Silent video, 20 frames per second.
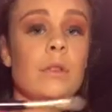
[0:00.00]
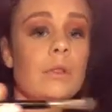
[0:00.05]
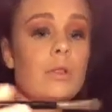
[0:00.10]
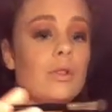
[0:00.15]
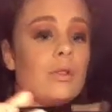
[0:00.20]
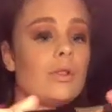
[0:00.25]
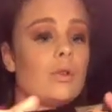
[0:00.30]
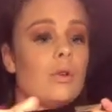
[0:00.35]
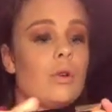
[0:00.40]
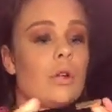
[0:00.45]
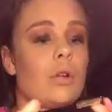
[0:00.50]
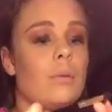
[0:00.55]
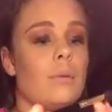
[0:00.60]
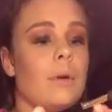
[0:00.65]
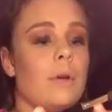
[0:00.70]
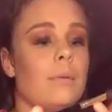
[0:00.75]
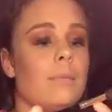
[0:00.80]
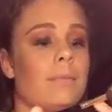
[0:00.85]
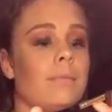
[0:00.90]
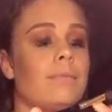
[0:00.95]
the shorter
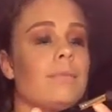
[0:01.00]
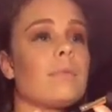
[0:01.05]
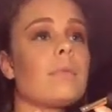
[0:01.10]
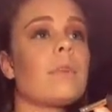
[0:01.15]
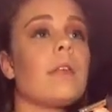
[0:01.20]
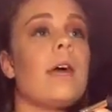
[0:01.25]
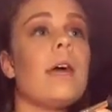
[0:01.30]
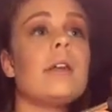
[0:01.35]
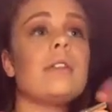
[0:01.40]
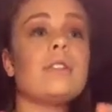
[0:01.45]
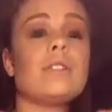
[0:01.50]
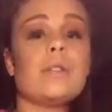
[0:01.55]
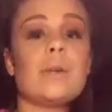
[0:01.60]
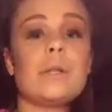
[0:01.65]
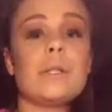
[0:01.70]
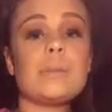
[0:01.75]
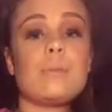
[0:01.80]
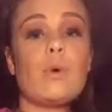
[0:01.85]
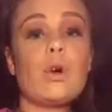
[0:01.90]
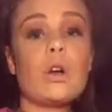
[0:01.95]
one, and so
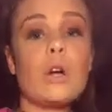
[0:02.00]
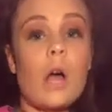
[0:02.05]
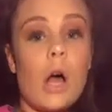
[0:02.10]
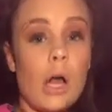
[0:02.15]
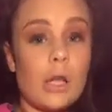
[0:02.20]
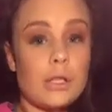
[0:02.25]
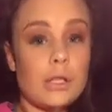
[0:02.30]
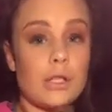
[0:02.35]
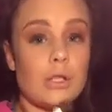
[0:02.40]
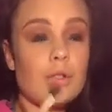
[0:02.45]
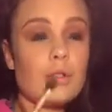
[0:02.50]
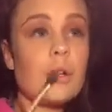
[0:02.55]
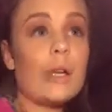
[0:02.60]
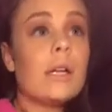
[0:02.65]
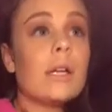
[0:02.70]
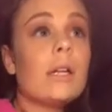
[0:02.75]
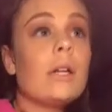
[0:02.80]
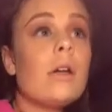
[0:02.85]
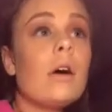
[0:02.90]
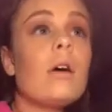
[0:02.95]
it's more
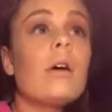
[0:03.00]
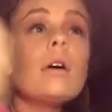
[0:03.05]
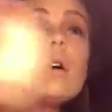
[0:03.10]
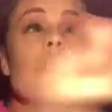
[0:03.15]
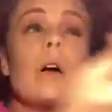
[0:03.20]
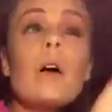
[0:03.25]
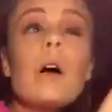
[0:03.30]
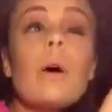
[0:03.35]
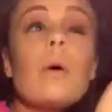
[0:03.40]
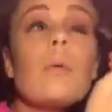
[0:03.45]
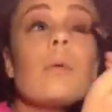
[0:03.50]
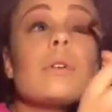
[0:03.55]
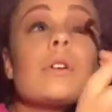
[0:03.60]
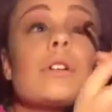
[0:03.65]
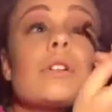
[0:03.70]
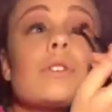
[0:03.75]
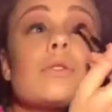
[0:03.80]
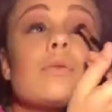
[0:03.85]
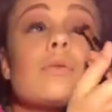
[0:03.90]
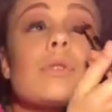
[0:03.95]
concentrated. We're
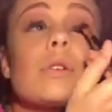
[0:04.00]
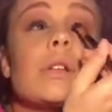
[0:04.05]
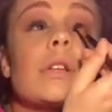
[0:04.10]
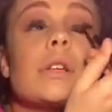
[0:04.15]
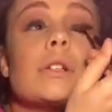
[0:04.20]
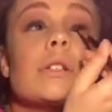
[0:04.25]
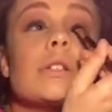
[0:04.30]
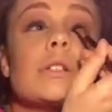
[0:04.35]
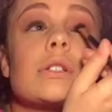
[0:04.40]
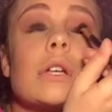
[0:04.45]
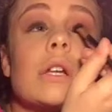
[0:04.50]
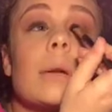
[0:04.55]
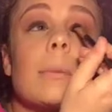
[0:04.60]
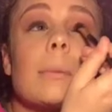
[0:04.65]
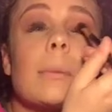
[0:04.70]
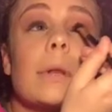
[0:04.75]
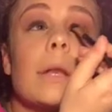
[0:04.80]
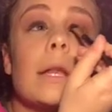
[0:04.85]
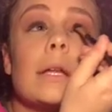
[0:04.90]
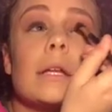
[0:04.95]
really just gonna
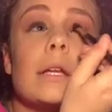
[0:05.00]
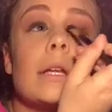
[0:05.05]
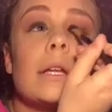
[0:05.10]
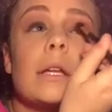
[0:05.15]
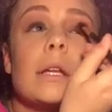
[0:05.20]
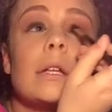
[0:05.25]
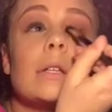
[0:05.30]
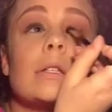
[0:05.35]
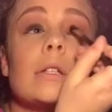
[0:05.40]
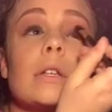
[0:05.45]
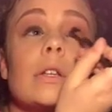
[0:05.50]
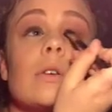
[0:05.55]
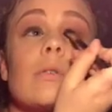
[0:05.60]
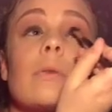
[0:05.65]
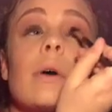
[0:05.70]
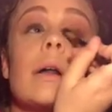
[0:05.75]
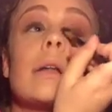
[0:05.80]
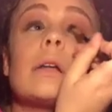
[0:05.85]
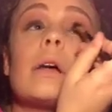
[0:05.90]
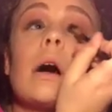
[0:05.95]
blend it into the
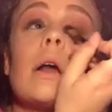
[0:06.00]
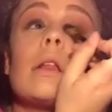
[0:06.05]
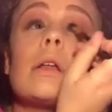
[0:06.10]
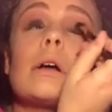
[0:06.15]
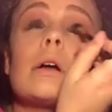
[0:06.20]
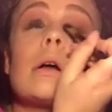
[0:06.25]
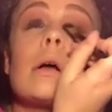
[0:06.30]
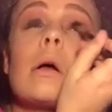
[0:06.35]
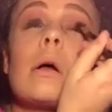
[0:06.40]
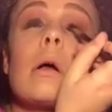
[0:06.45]
red color.